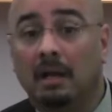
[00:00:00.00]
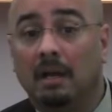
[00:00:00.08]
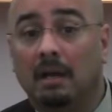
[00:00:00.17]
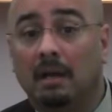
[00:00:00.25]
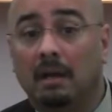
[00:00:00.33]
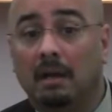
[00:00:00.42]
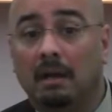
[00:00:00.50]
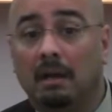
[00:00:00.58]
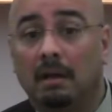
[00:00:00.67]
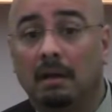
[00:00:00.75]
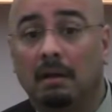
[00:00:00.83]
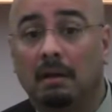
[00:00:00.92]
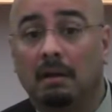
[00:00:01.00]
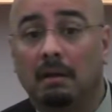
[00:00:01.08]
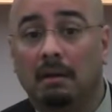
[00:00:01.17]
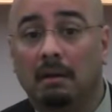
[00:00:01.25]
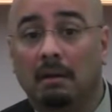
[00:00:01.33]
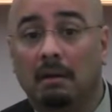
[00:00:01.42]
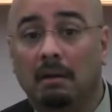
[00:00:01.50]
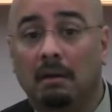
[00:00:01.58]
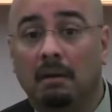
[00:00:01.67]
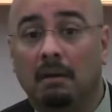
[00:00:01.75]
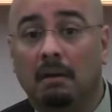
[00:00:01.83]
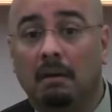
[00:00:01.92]

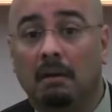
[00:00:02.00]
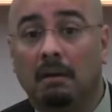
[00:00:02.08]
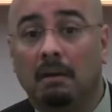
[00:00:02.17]
Nobody speaks.